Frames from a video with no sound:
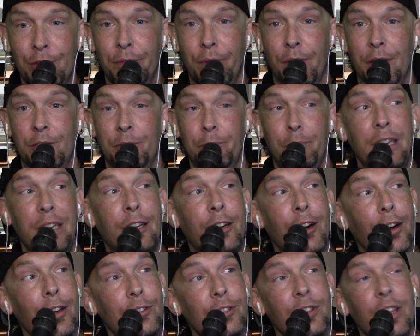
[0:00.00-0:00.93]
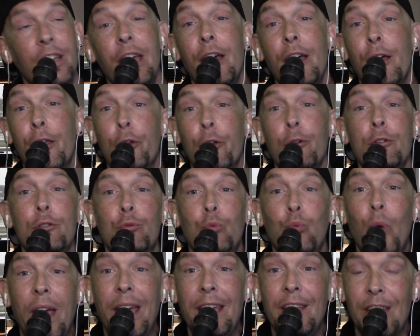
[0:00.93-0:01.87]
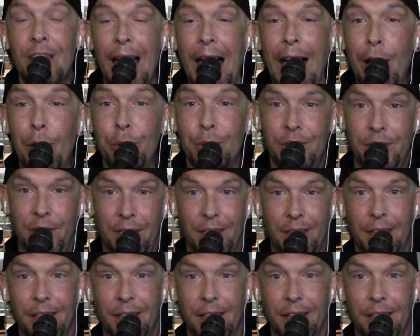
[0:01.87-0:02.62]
of us because there's ways out.